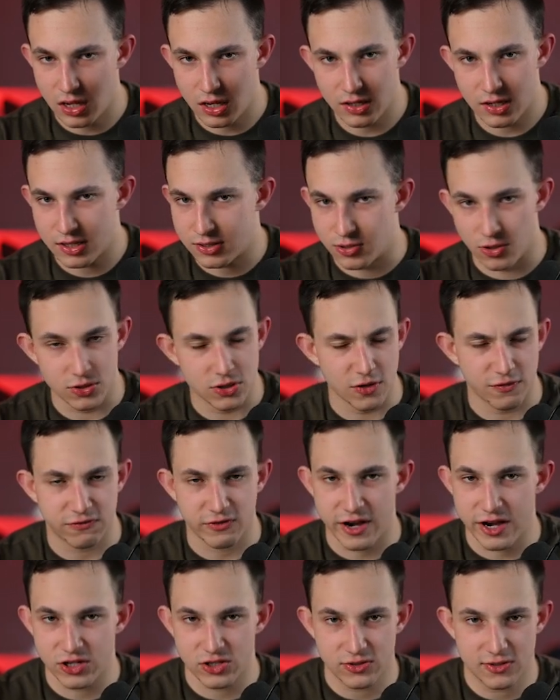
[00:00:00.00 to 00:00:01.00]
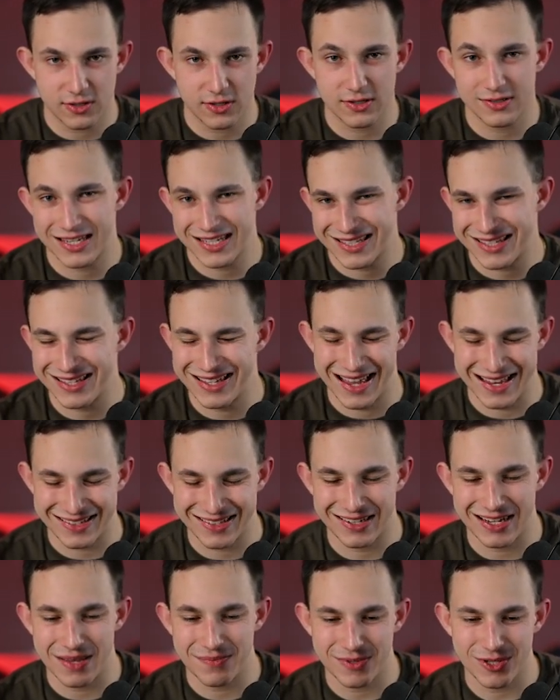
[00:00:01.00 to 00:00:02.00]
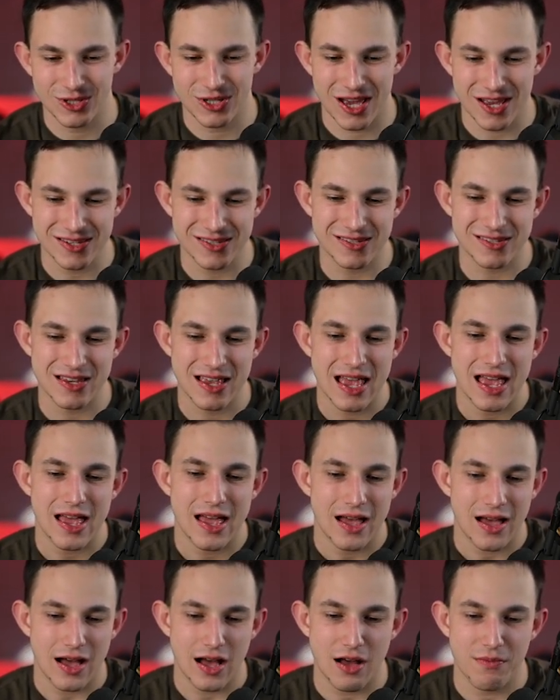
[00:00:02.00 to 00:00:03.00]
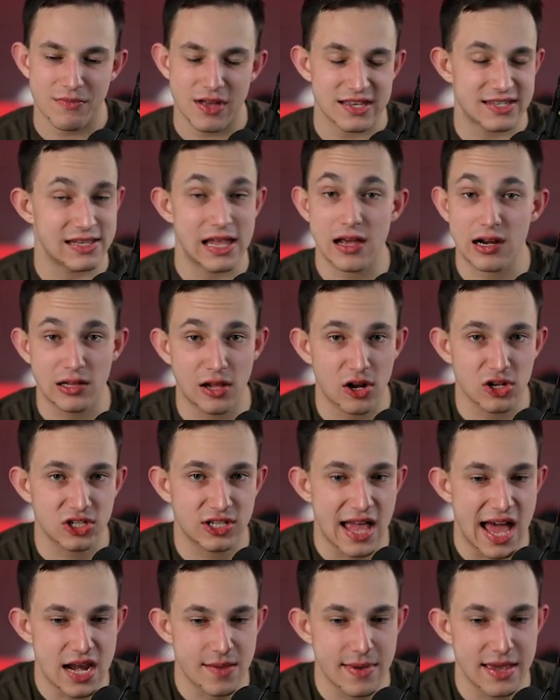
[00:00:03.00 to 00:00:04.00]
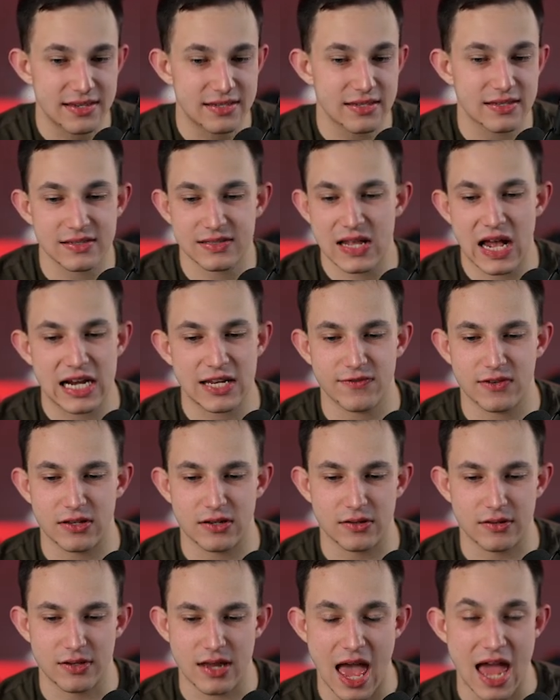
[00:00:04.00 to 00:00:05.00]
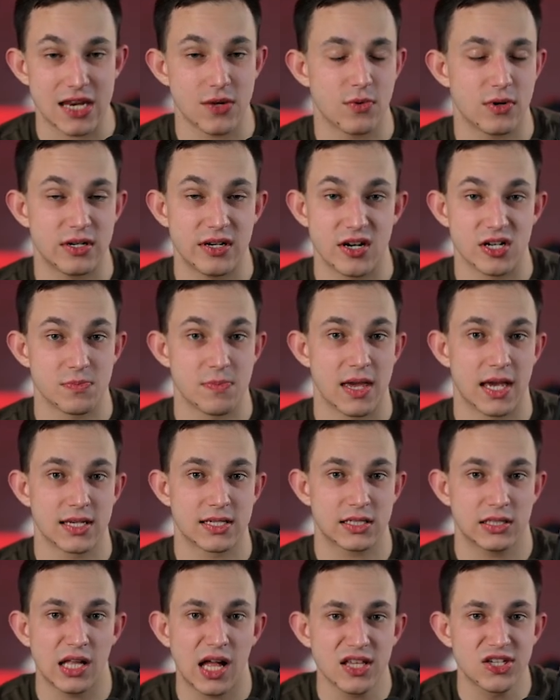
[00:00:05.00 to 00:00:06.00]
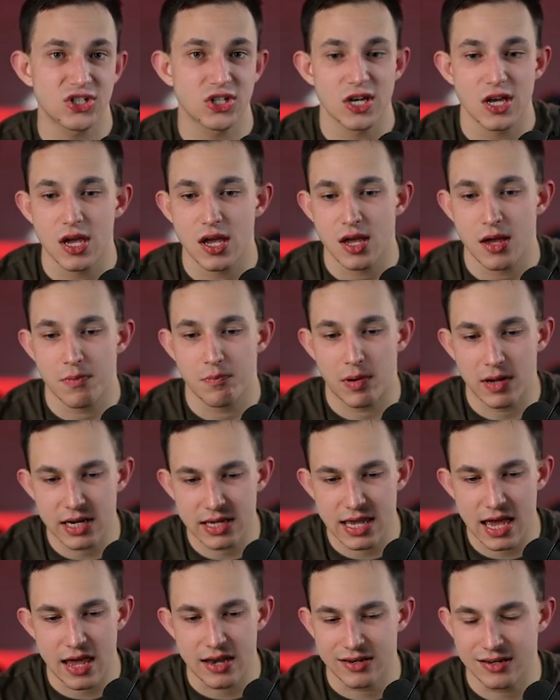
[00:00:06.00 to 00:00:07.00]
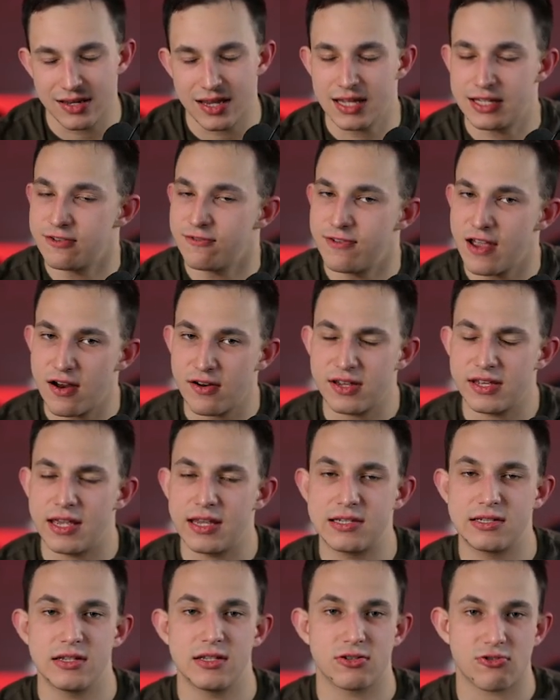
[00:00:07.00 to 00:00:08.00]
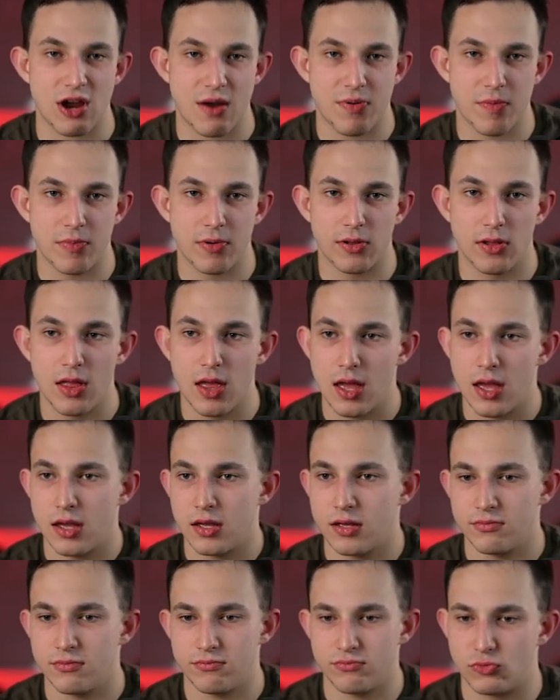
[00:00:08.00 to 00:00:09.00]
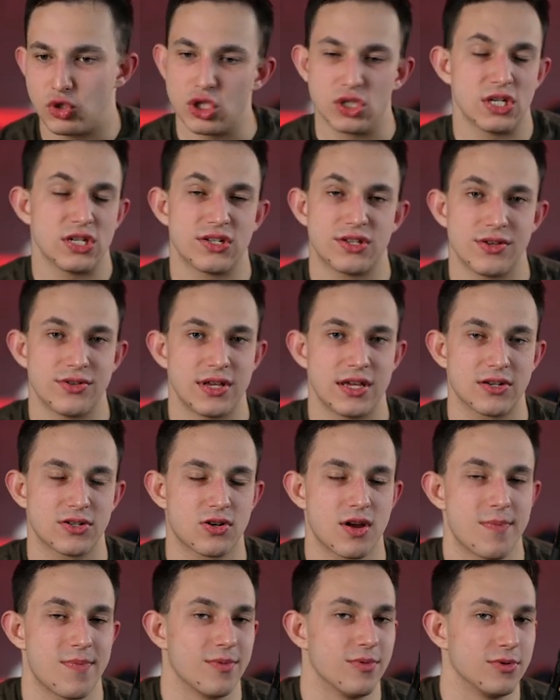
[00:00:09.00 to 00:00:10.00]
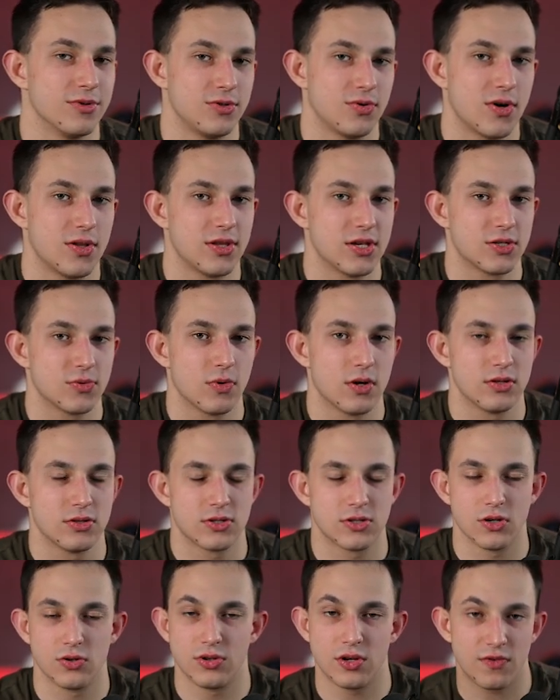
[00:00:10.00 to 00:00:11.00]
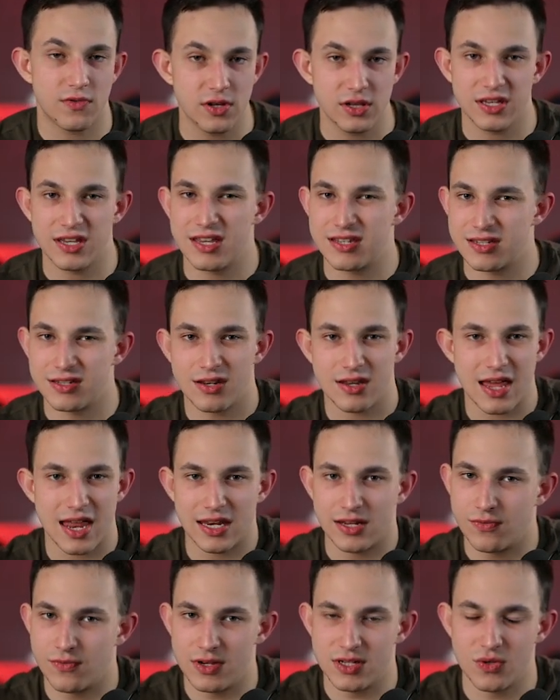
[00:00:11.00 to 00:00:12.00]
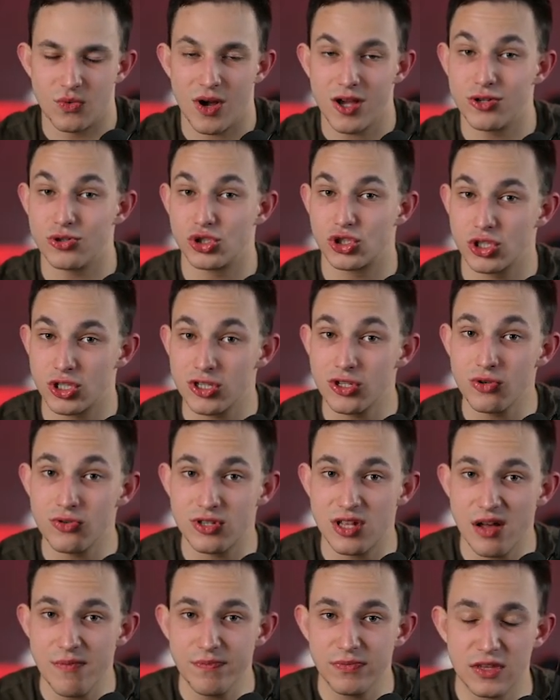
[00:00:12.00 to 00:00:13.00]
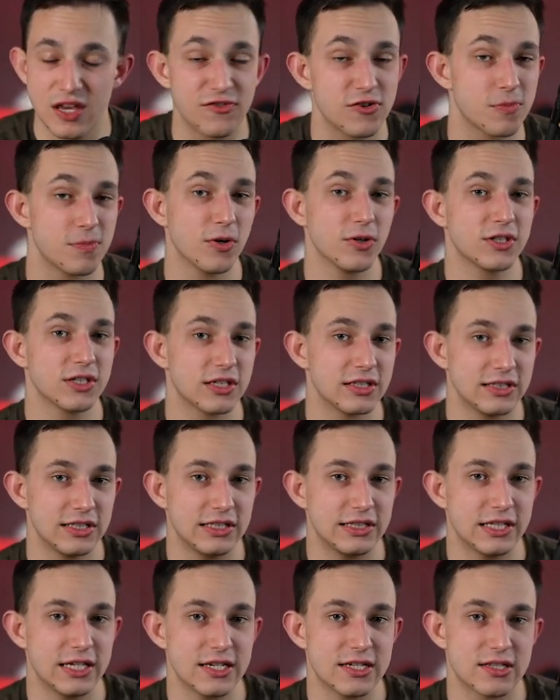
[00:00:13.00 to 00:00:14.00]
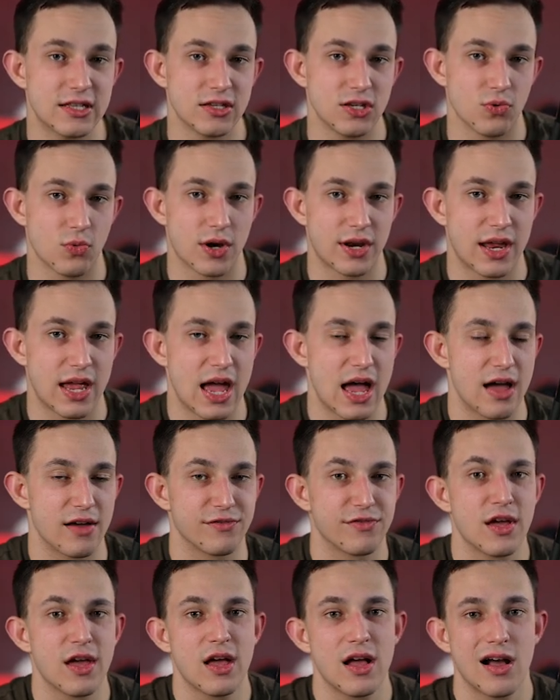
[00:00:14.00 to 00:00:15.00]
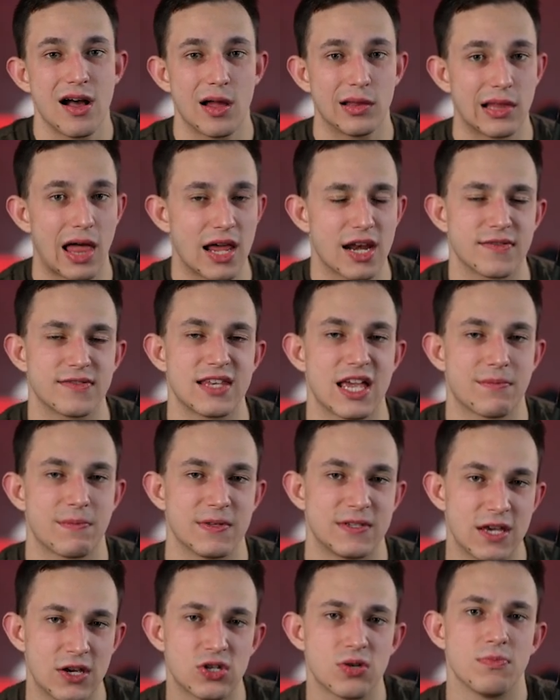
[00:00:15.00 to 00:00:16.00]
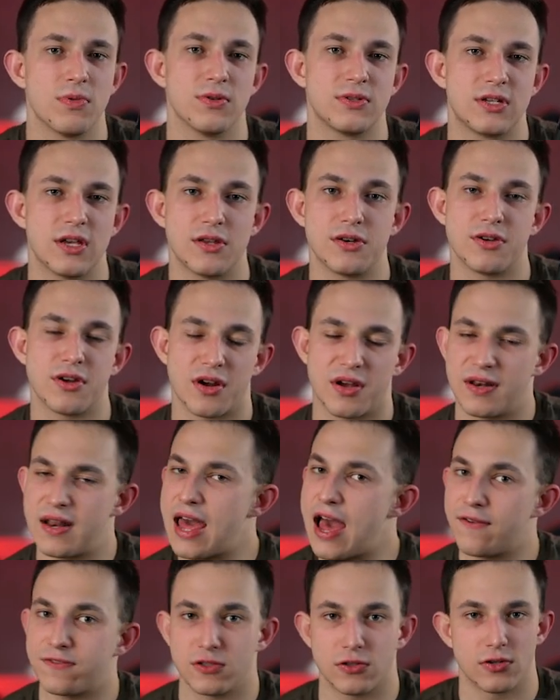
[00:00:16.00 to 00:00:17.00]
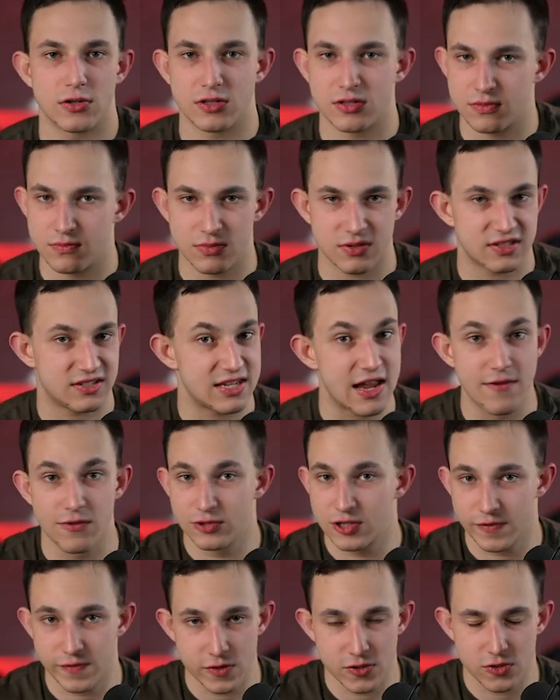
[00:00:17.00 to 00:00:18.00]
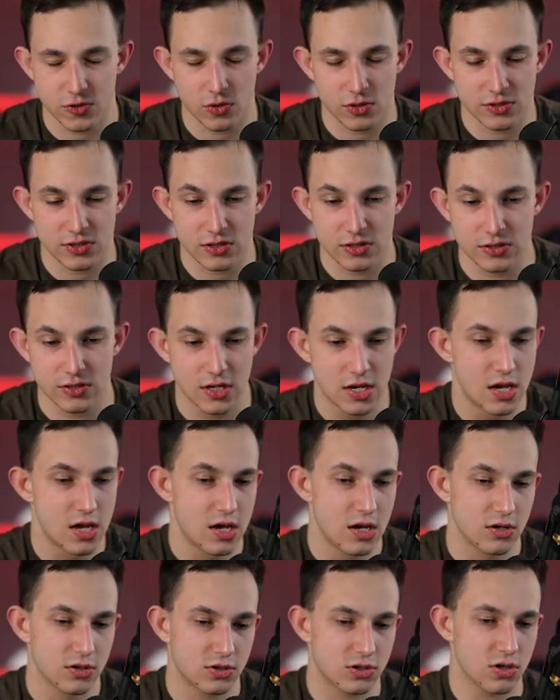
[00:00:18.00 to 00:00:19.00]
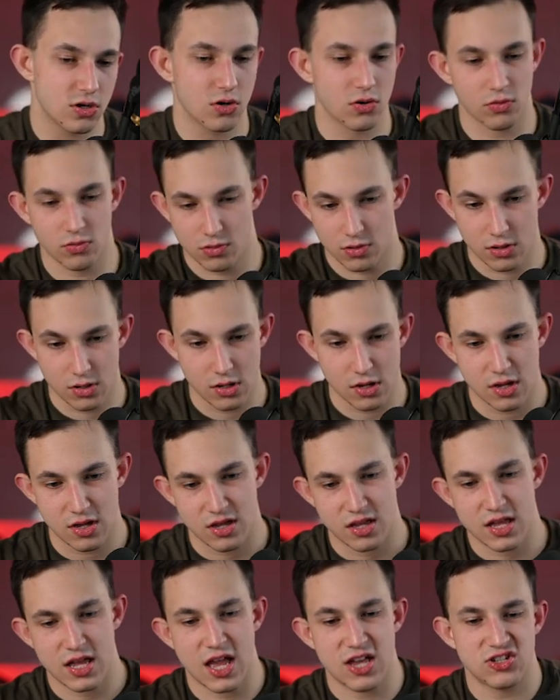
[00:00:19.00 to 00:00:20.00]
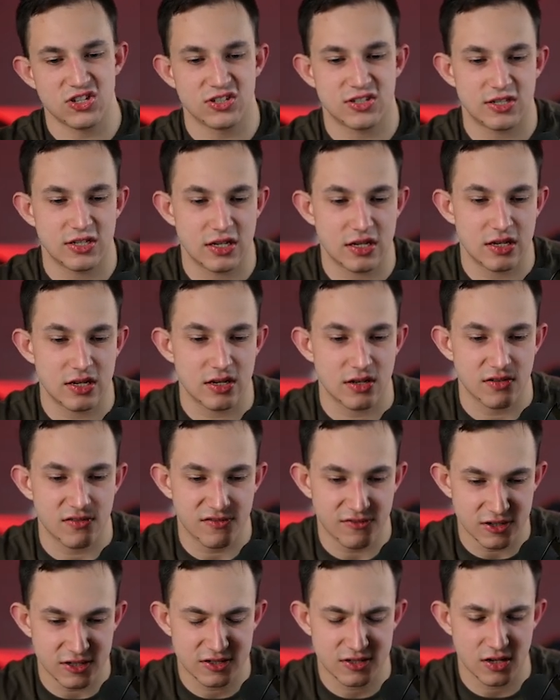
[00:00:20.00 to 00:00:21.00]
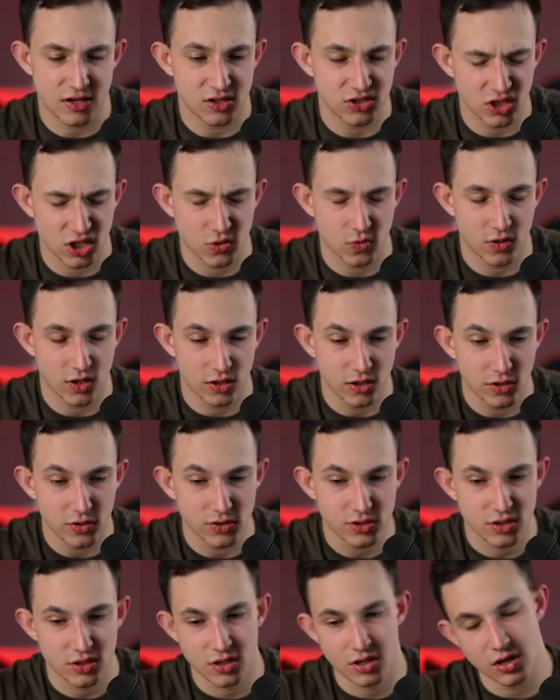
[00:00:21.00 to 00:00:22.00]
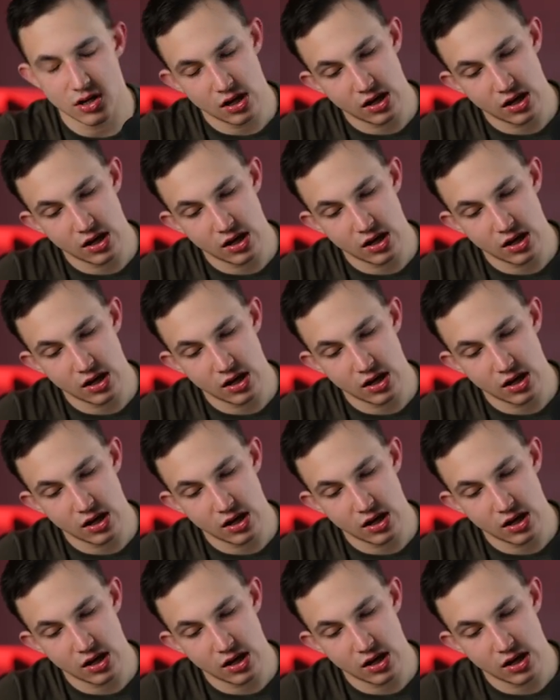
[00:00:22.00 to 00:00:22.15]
It's also for agencies, as the name suggests. It's not a large database. It's not even anywhere near as big as Clutch. But again, it's very easily scrapable. Just Instant Data Scraper will do on this one. So there really isn't any reason why you shouldn't use them. If you're building a lead list and you want to have a lot of segmentation built in, you're going to have to go to several different sources. So Agency Vista is just one of those.